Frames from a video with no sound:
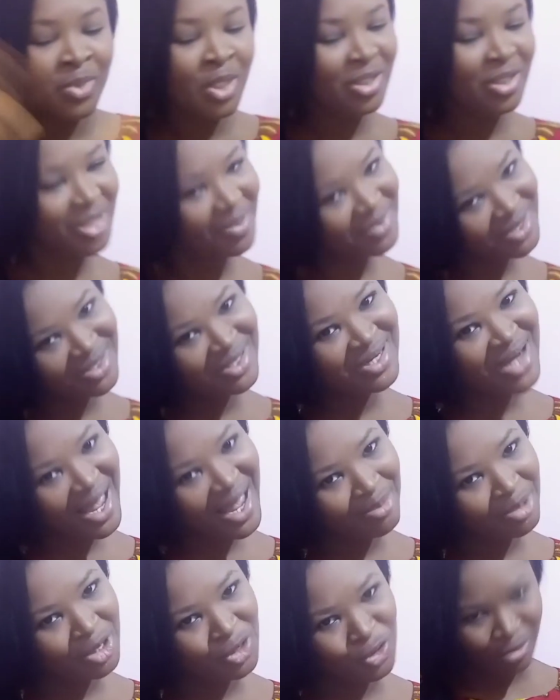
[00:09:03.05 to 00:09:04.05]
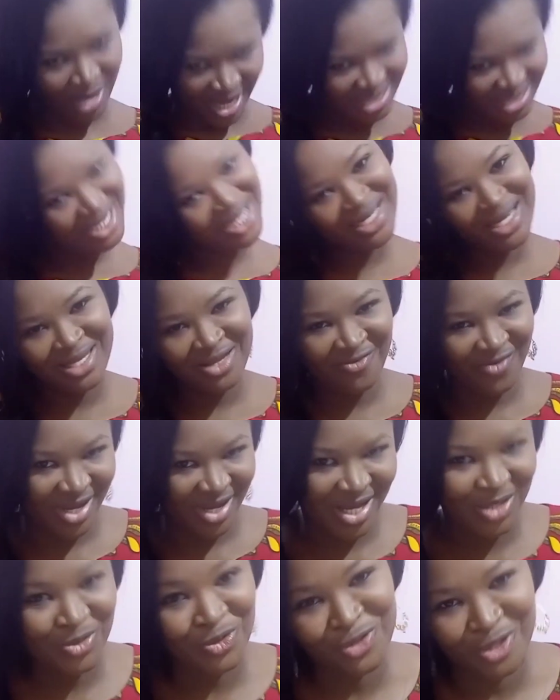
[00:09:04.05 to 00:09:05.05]
Subscribe my channel if you're
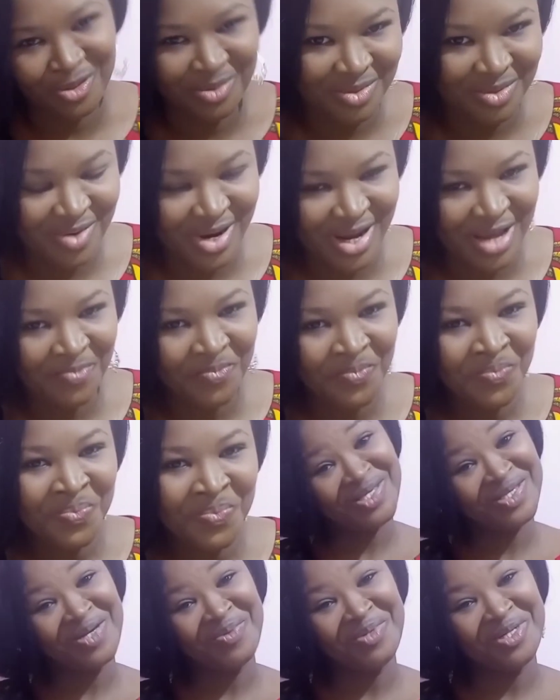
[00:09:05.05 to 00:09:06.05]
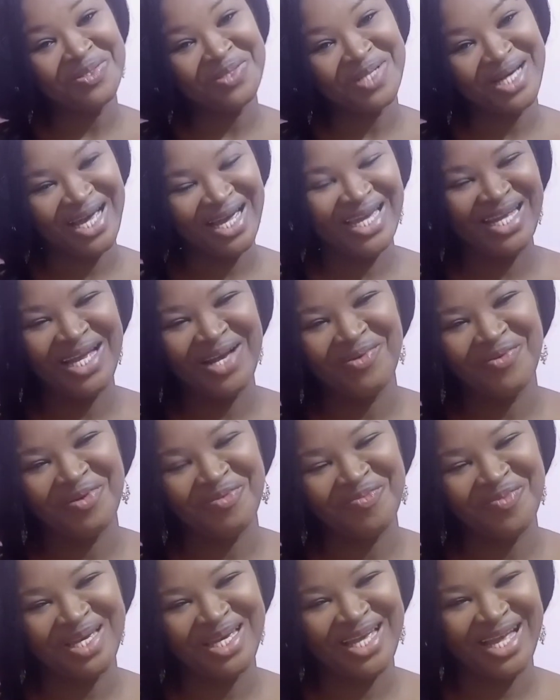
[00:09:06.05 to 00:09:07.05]
yet to subscribe. Thank you so much for hanging out
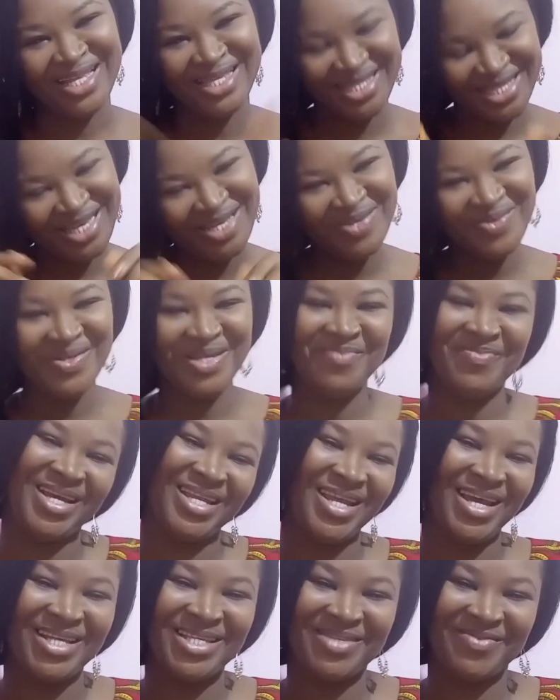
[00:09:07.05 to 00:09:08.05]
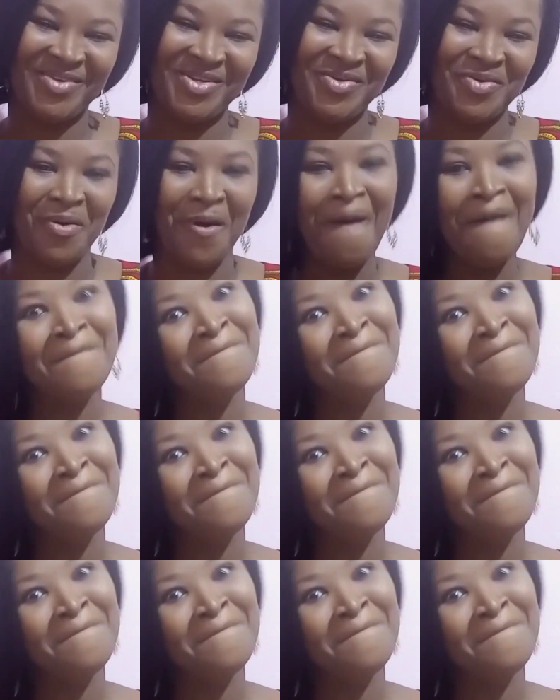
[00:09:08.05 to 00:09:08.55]
with me, and see you in my next video.